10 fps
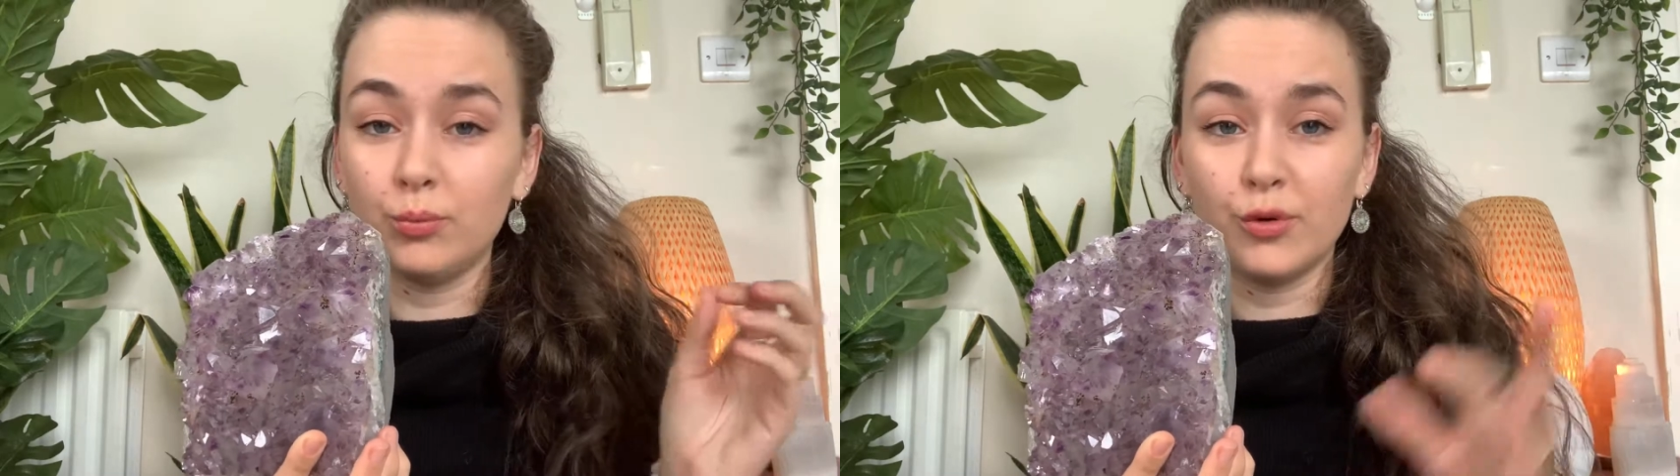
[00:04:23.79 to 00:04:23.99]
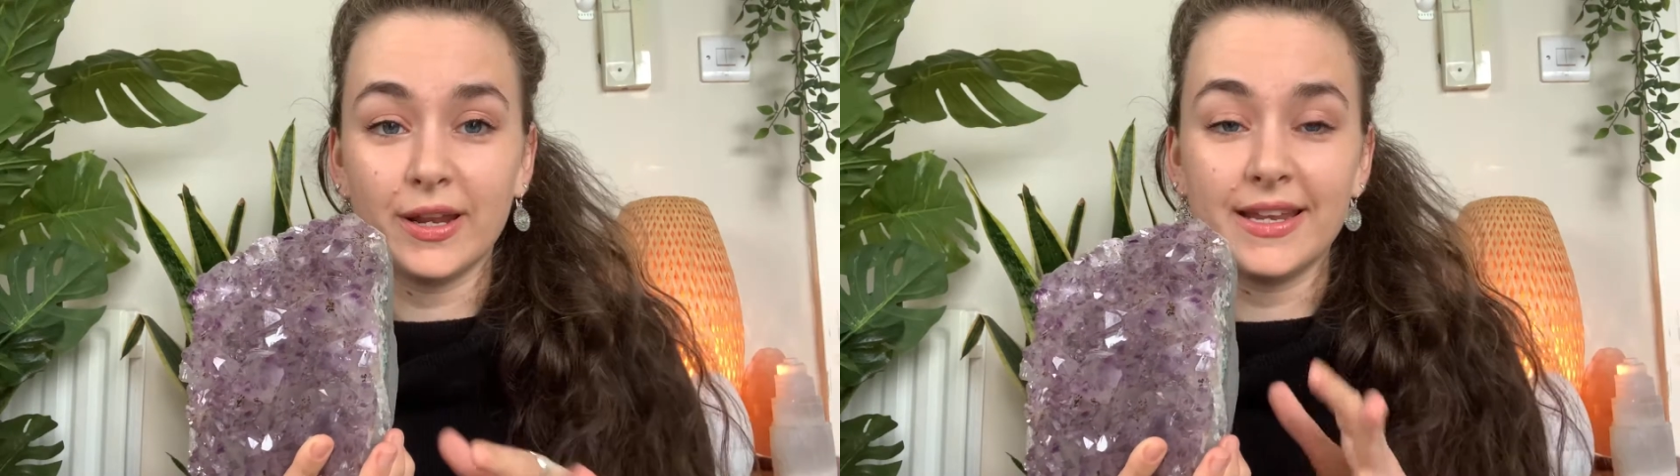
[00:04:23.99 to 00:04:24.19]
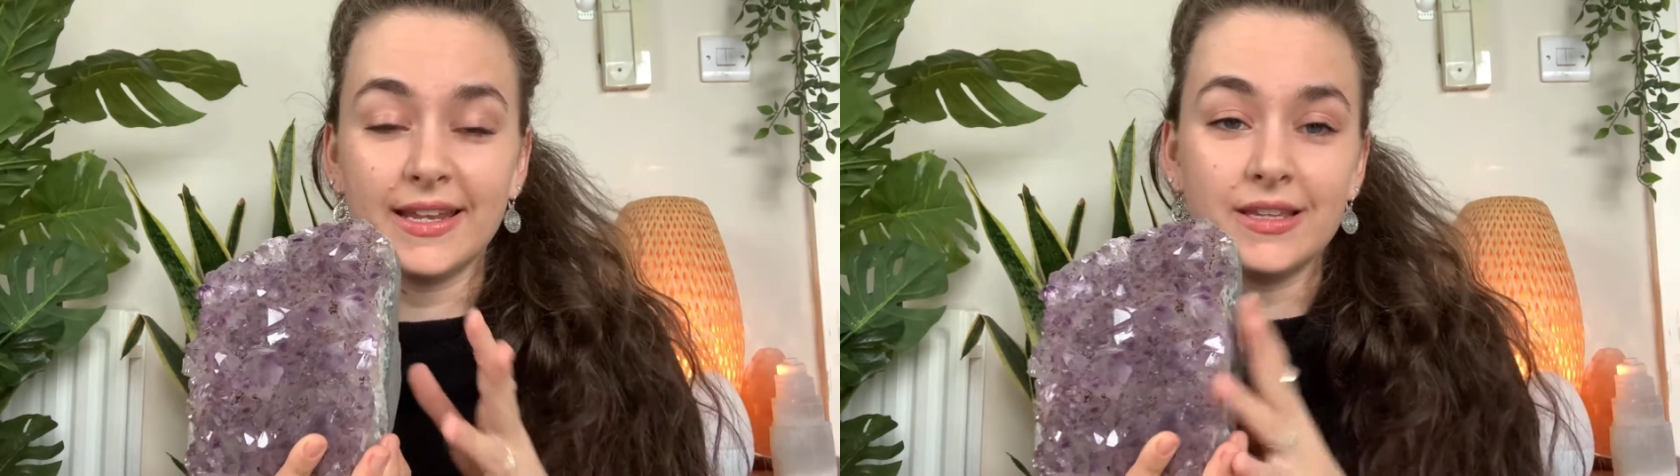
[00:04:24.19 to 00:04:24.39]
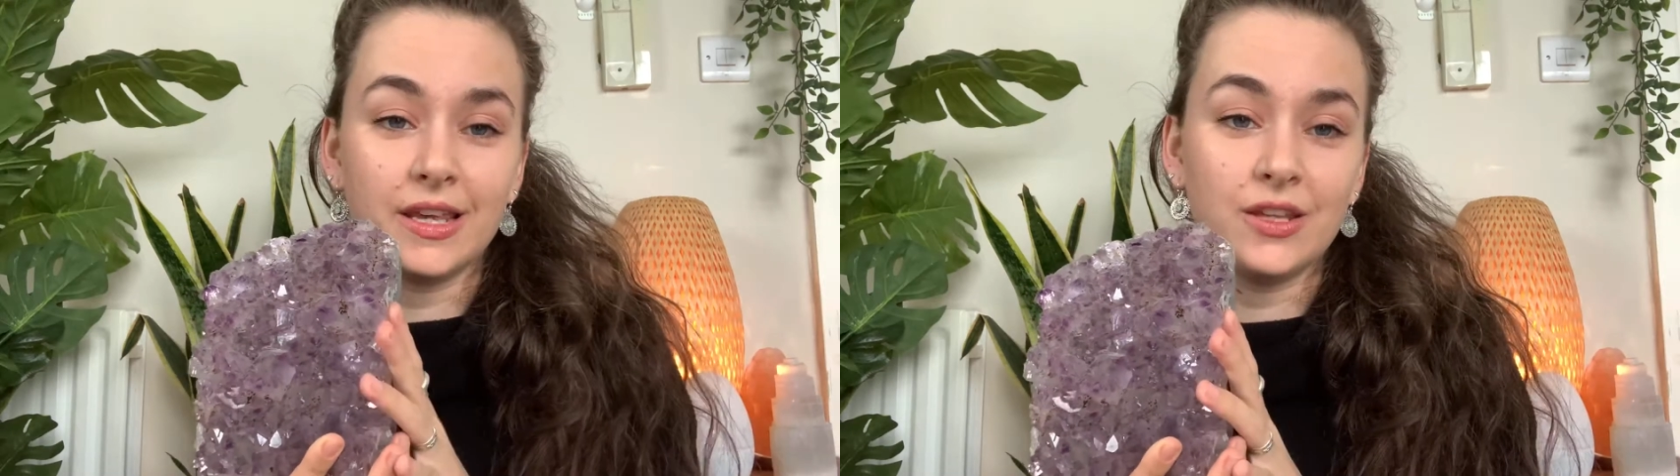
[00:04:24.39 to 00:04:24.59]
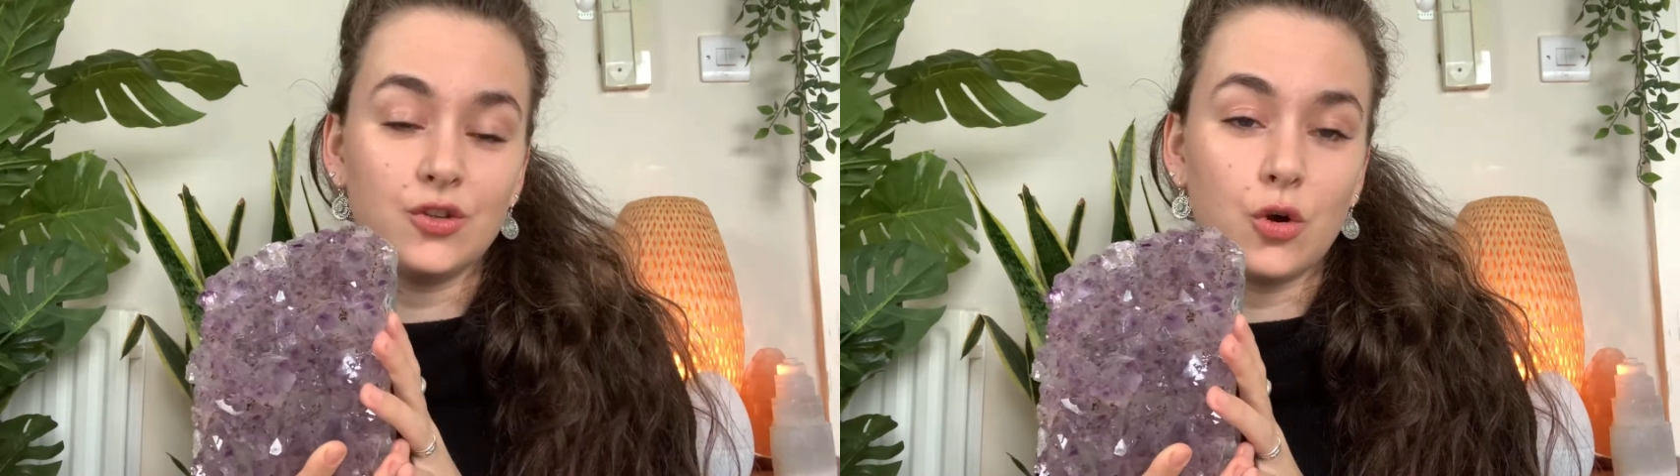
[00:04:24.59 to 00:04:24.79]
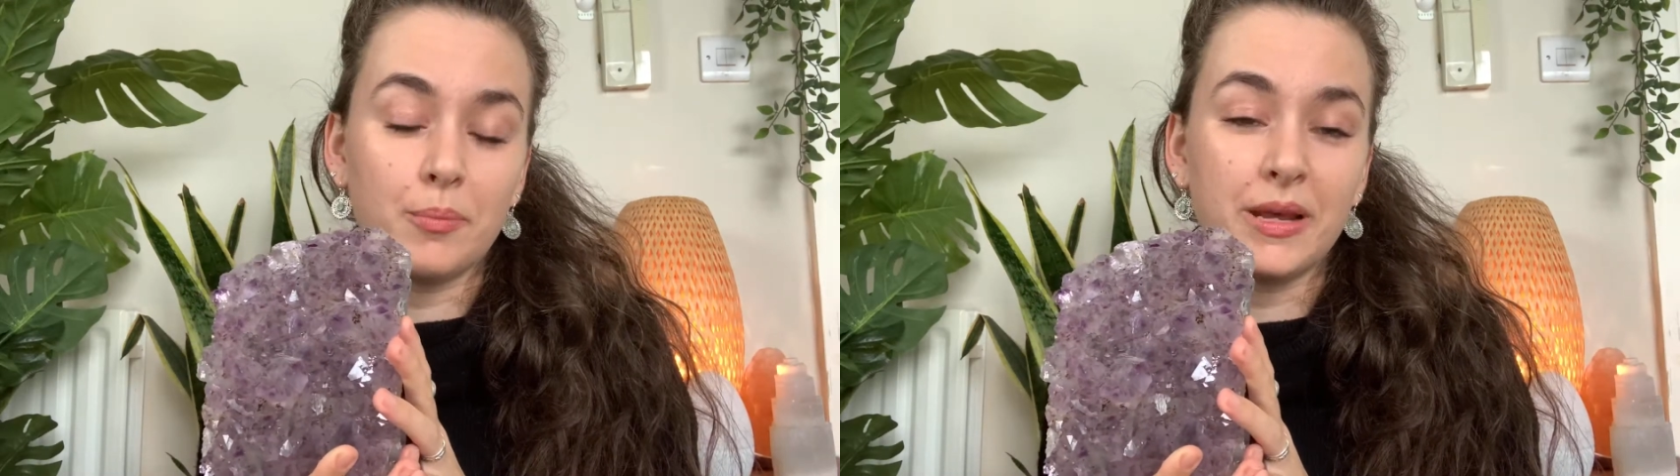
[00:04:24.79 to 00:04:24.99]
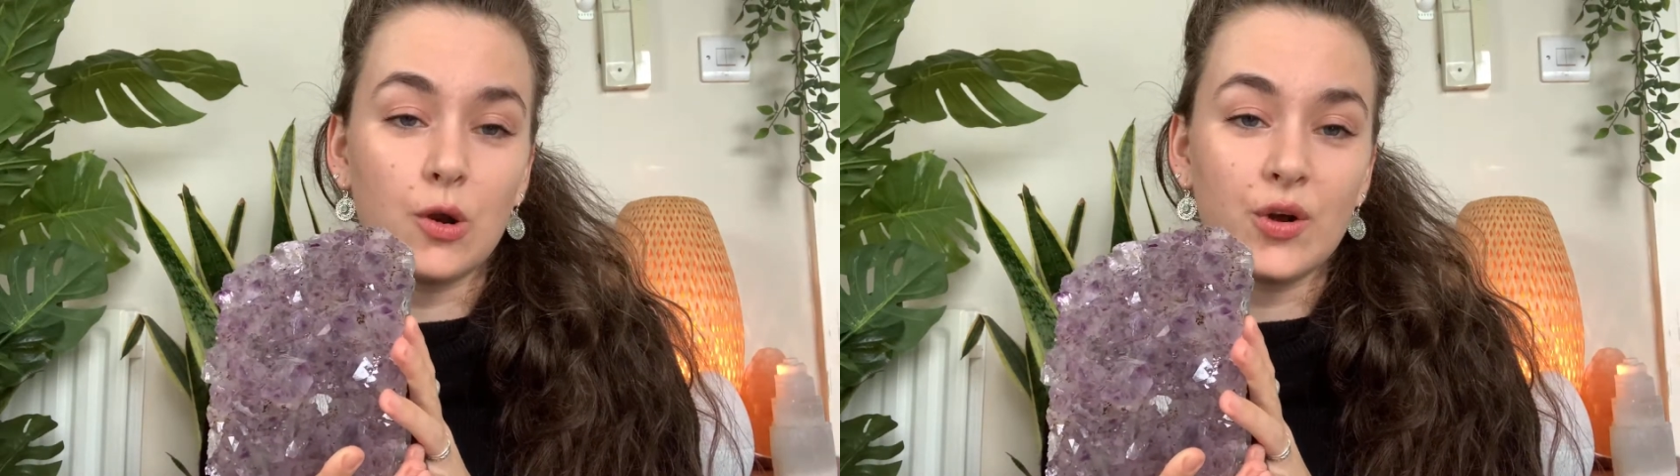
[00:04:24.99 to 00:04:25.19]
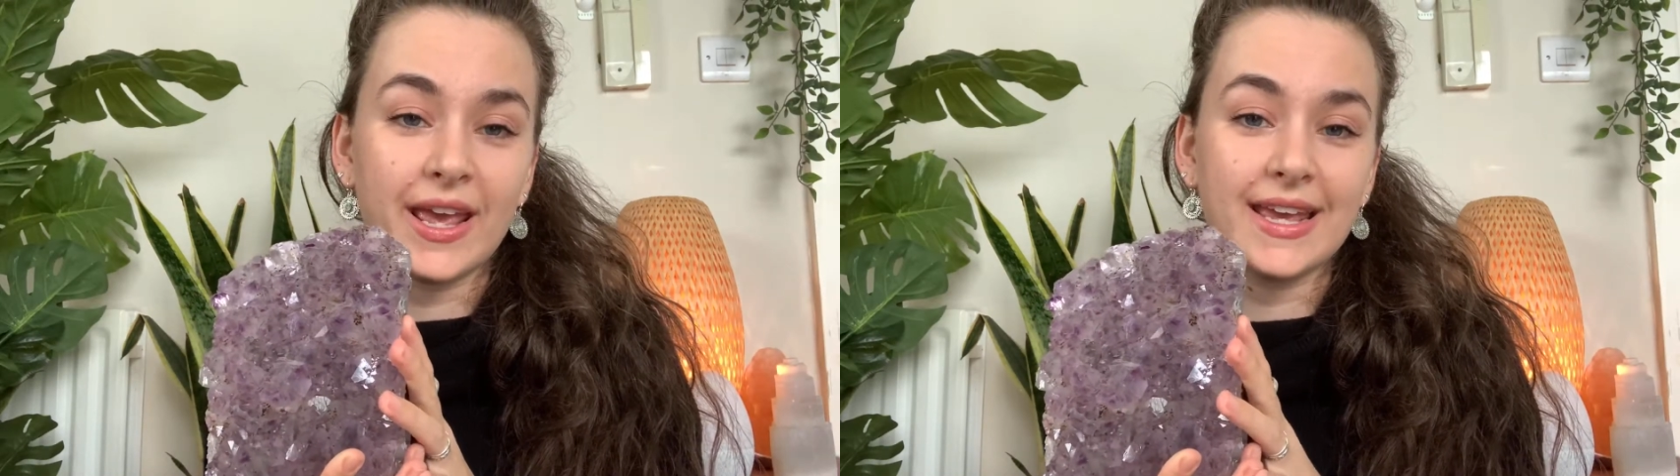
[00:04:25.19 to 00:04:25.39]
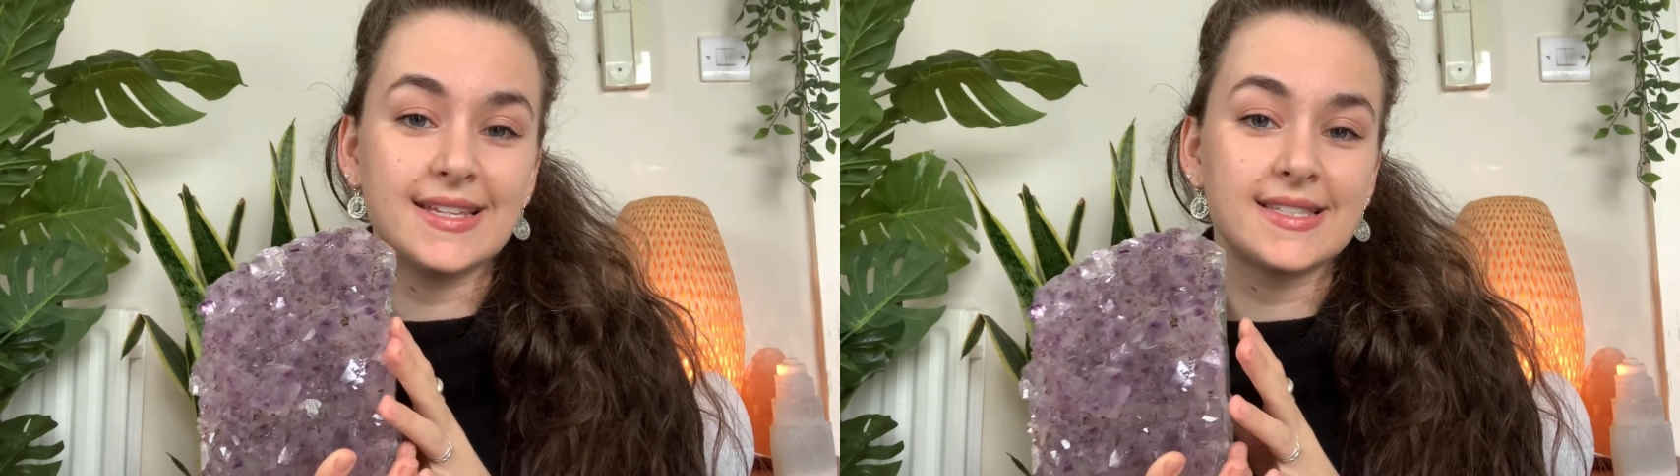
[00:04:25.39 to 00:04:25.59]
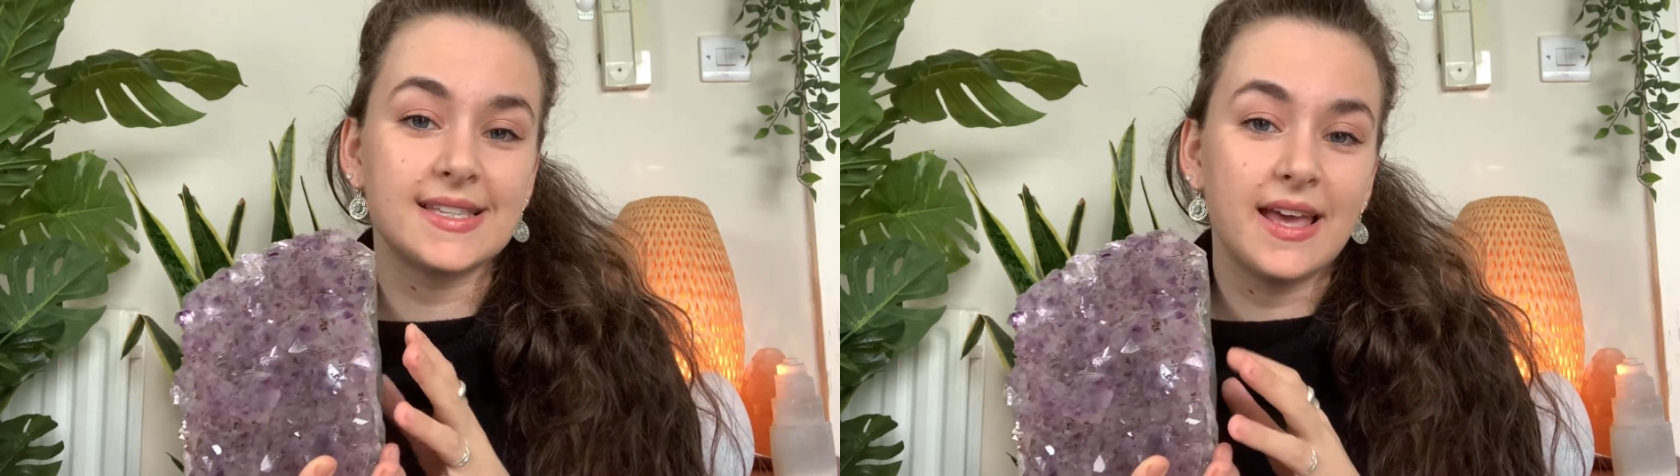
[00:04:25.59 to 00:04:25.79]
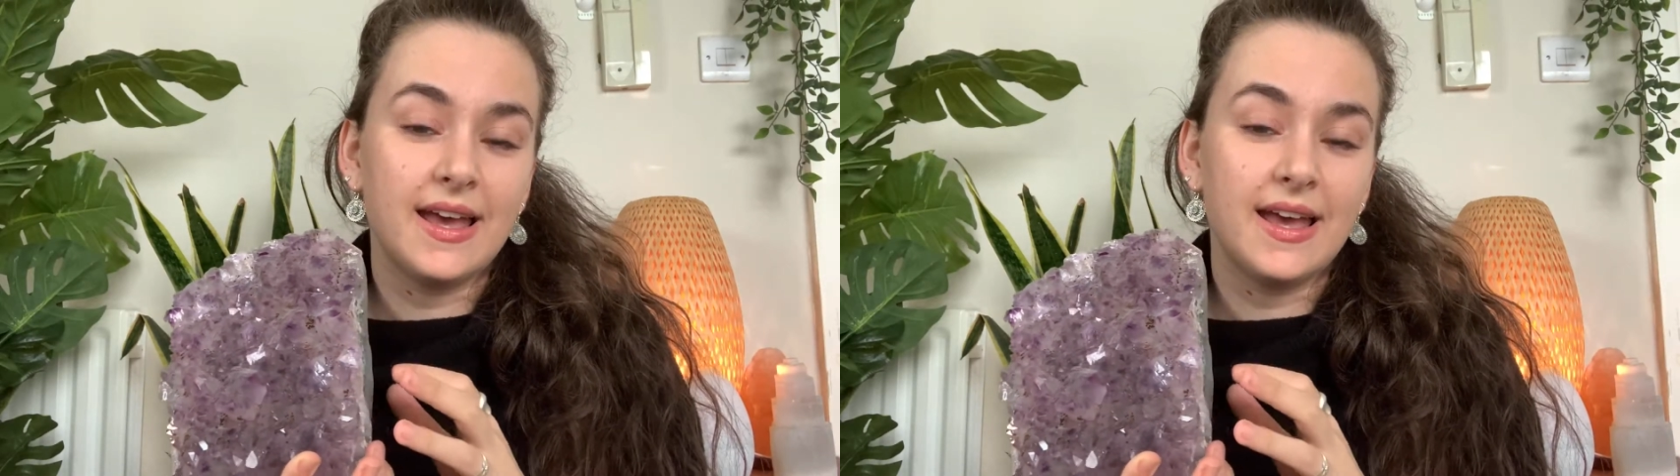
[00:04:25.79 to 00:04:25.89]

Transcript: put it in your pillowcase.